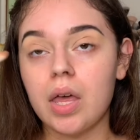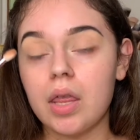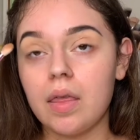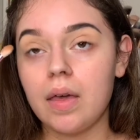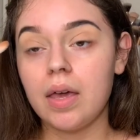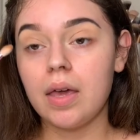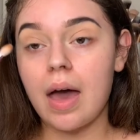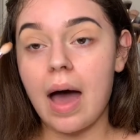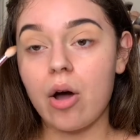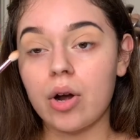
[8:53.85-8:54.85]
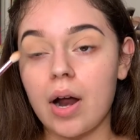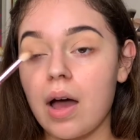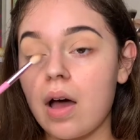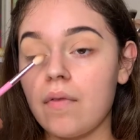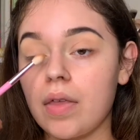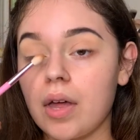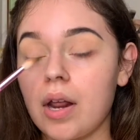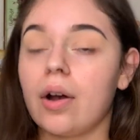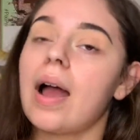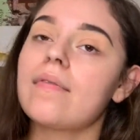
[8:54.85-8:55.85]
the outer half and then
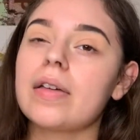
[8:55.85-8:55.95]
inner half.